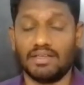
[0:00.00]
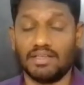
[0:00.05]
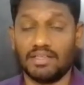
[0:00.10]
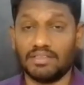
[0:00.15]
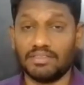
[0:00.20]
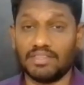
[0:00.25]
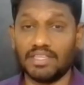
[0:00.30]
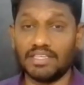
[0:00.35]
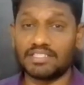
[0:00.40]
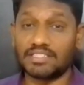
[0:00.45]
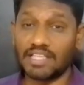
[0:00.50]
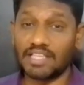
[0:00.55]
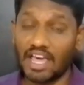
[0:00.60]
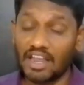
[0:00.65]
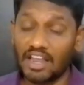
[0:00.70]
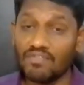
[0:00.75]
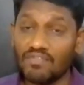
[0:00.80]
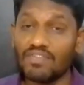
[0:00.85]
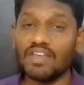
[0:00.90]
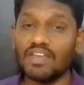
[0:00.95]
This
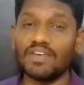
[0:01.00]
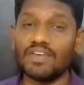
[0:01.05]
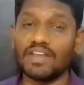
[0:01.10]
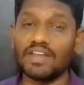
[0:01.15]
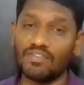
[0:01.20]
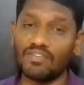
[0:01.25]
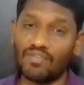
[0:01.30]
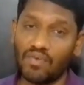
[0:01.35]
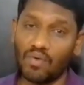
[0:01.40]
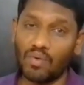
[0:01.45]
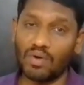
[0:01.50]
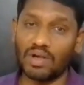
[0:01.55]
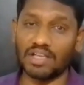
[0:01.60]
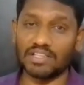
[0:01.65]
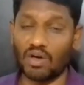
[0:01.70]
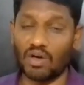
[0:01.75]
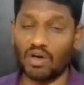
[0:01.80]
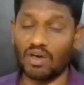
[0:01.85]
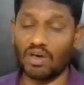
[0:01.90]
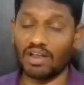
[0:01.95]
unwavering focus
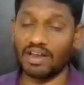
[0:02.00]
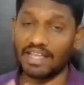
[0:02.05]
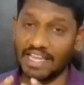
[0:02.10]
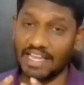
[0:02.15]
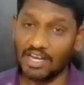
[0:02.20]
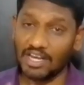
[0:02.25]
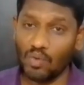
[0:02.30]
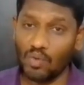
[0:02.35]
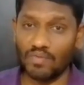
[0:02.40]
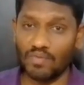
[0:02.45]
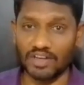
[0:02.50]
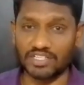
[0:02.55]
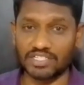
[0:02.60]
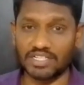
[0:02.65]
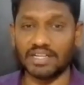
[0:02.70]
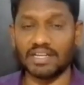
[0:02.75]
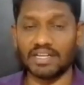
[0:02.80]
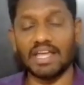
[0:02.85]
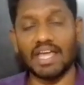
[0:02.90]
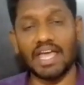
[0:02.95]
on
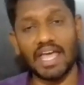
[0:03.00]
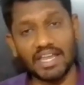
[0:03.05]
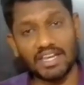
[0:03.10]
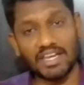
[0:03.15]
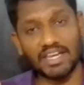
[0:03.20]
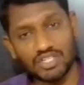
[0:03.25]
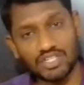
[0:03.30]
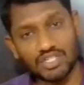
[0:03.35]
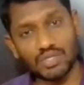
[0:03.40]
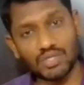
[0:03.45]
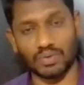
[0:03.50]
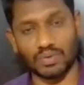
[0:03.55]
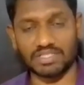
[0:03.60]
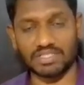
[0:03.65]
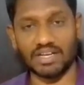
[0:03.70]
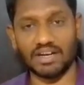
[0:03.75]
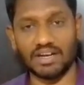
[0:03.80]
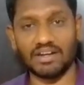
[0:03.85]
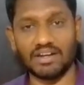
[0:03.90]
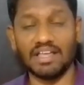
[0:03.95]
innovation ensures
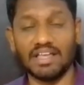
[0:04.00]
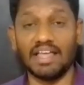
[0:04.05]
that